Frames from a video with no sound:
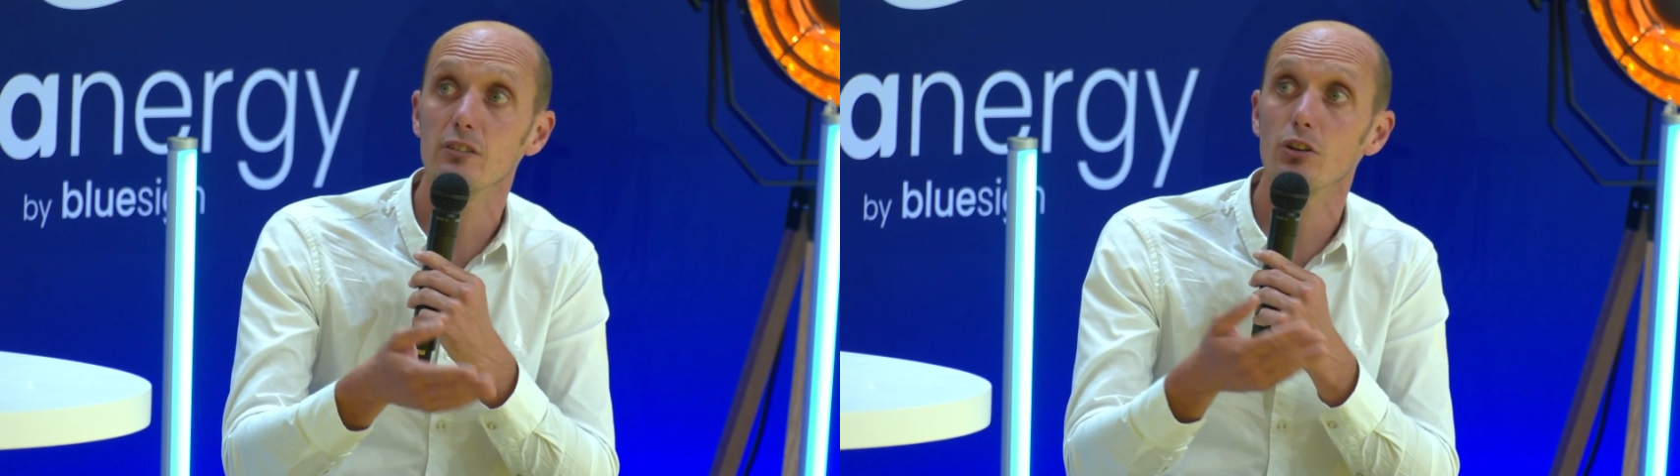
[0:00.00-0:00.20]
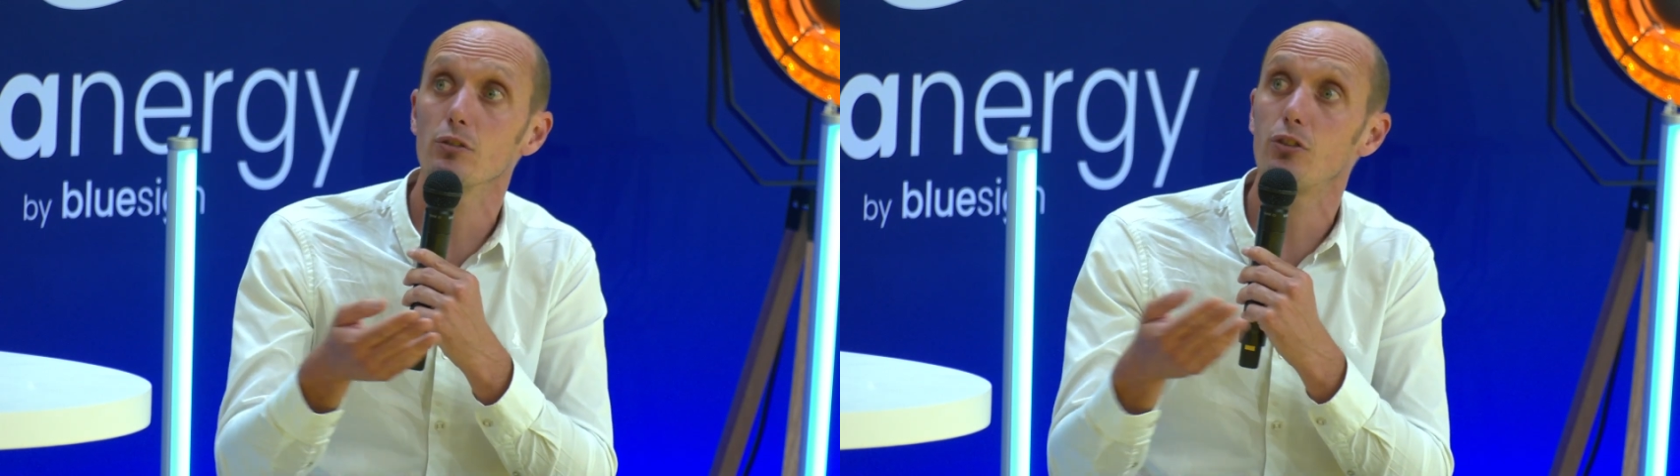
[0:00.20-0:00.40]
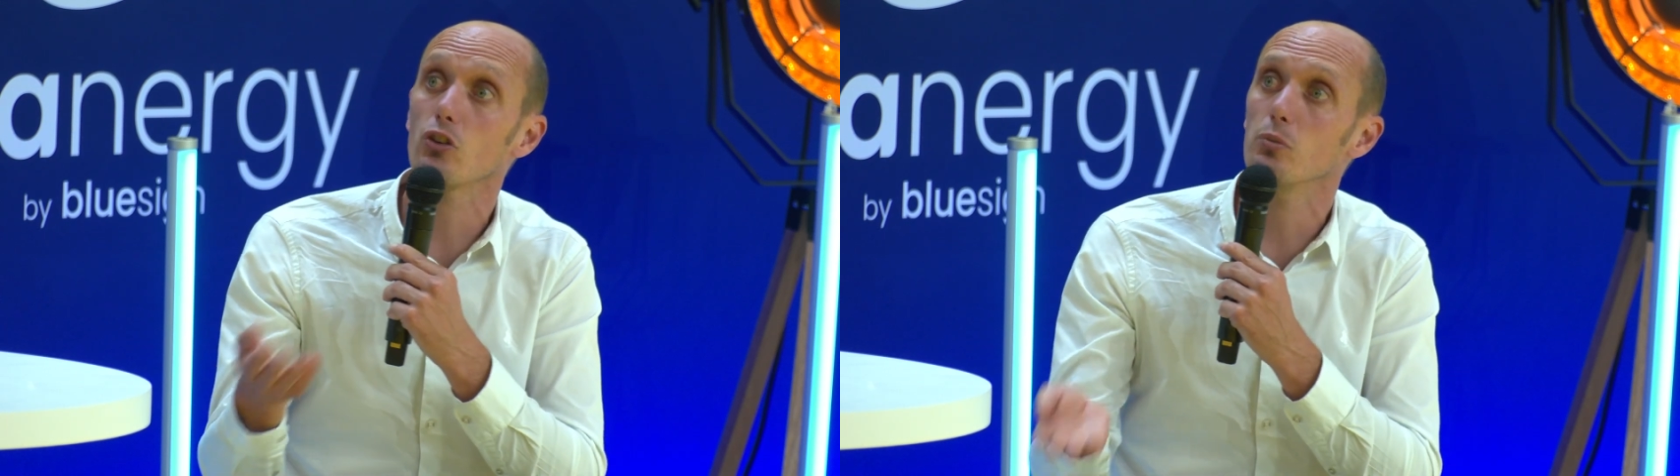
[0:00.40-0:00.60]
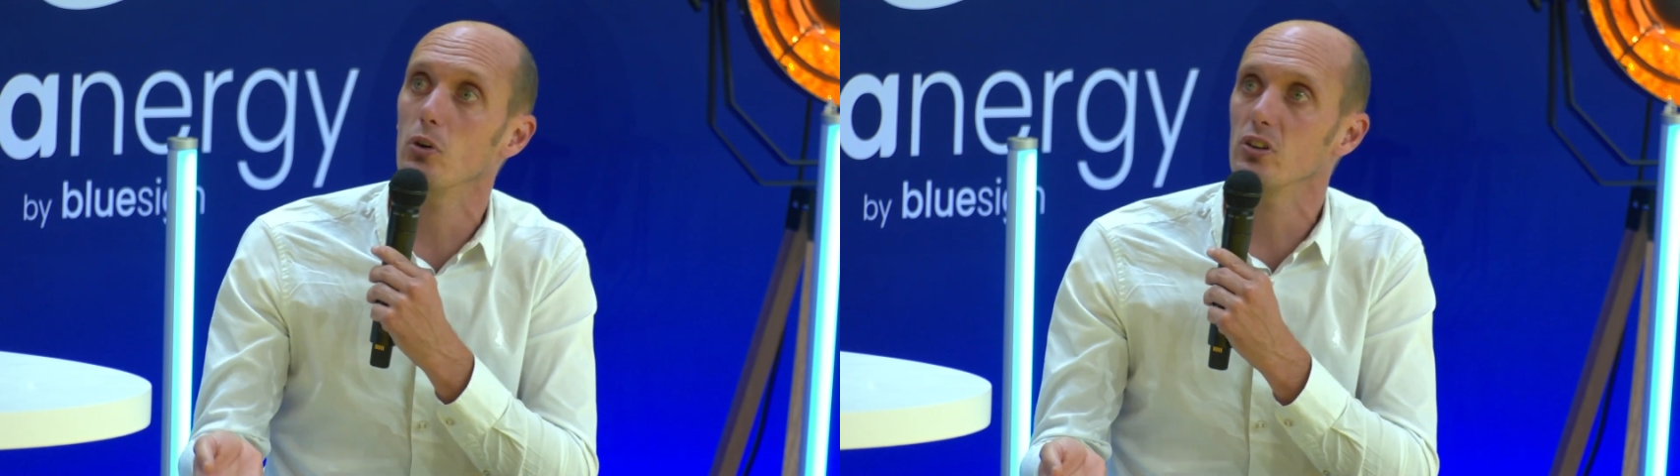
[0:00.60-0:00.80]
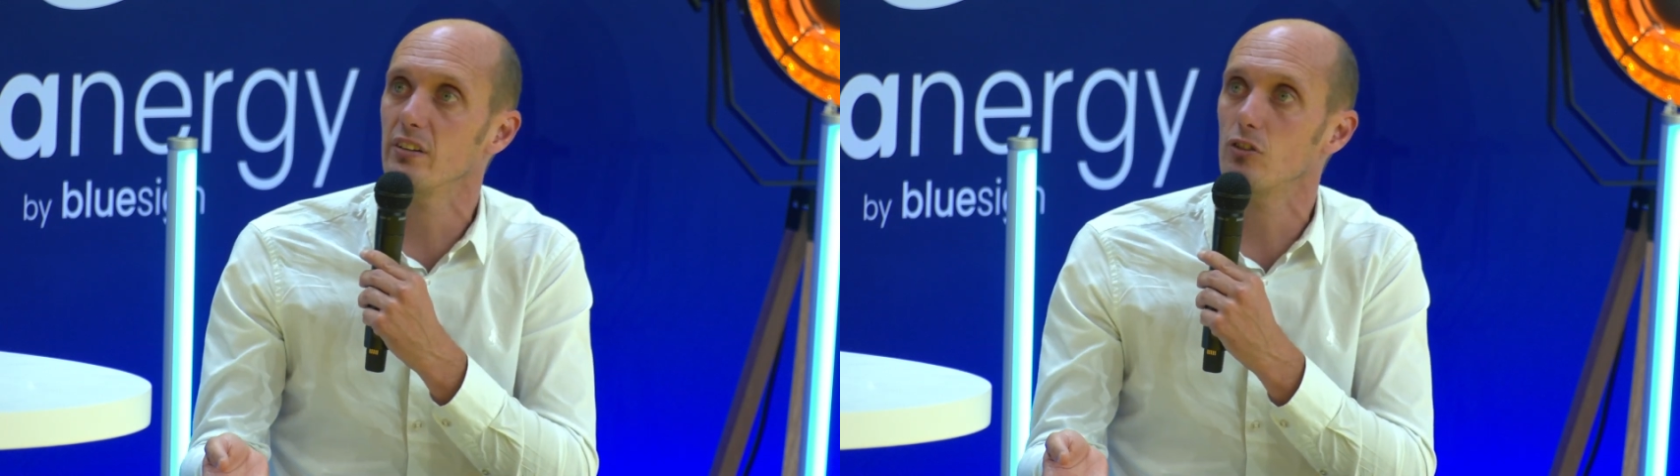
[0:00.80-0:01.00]
even for
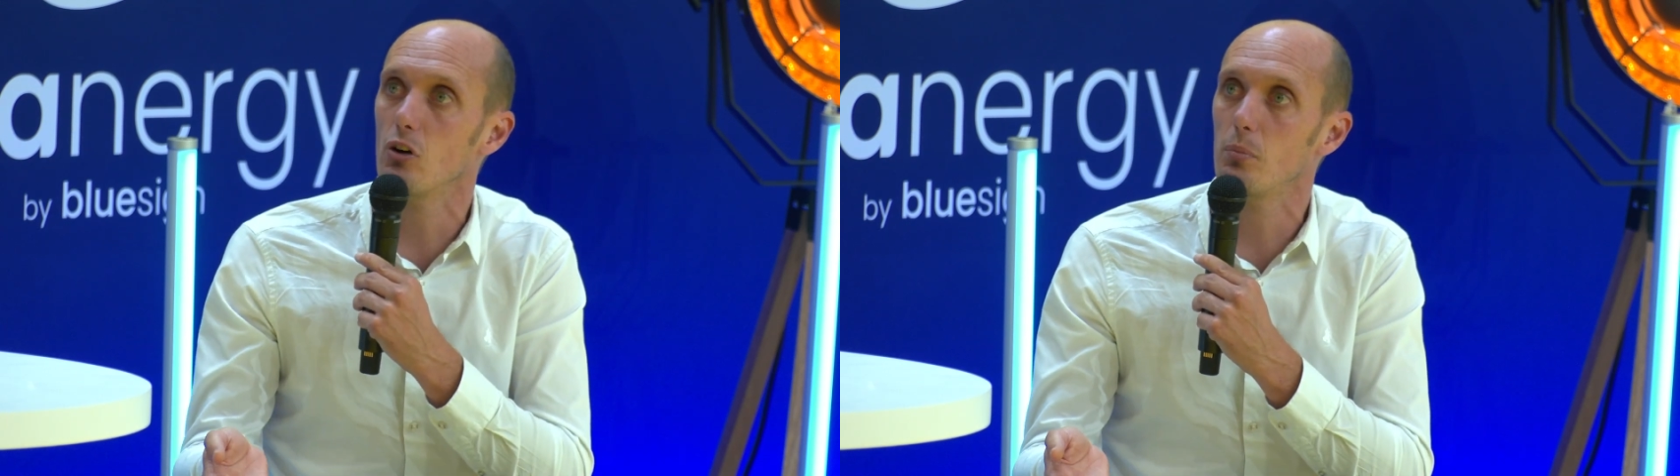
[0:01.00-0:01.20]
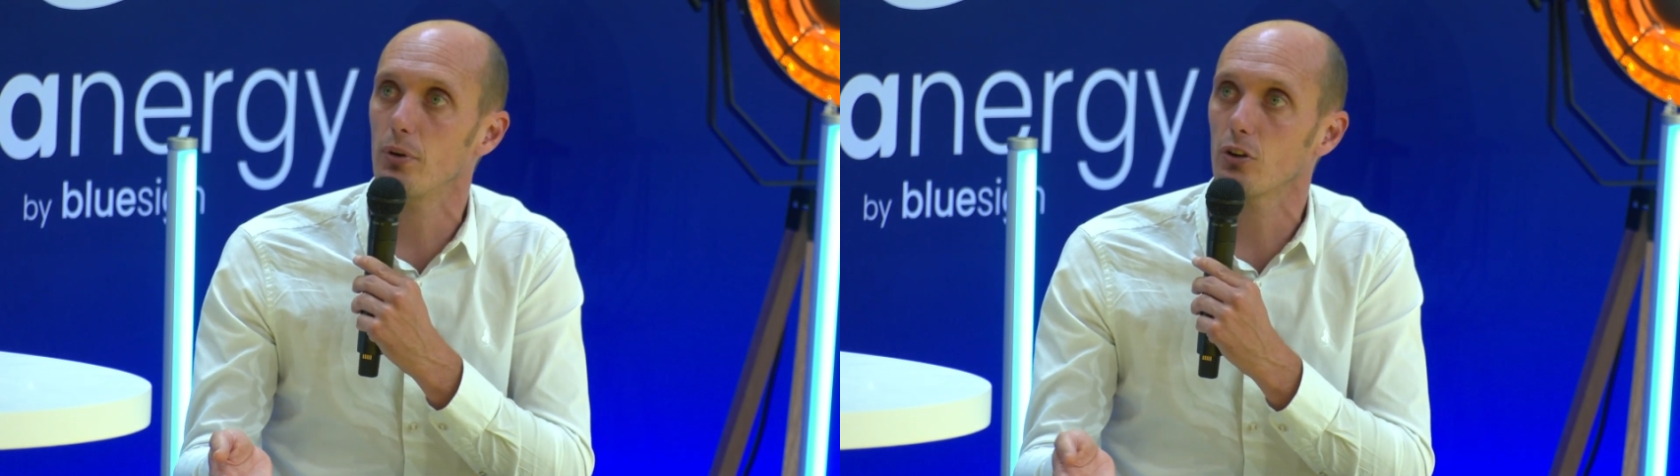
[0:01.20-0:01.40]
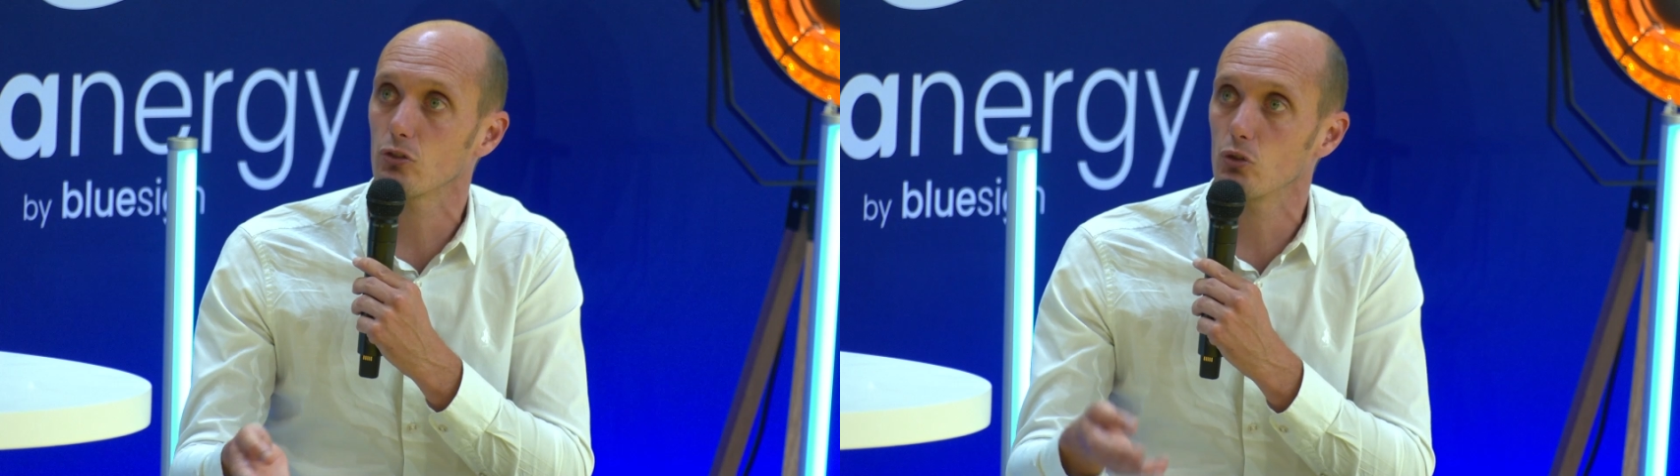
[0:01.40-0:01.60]
small developers